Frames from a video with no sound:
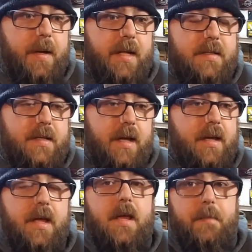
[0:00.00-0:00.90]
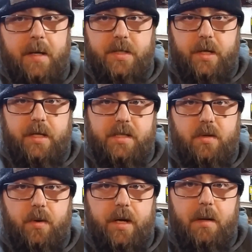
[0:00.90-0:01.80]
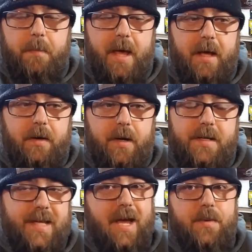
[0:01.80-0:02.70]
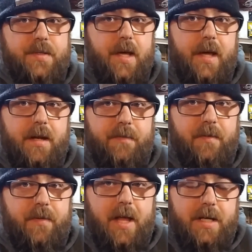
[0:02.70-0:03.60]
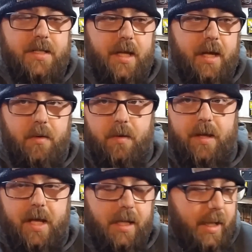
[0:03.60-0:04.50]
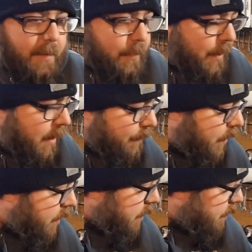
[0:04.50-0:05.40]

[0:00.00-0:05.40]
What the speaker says: But make sure you store your batteries outside of the flashlight or the headlamp, whatever.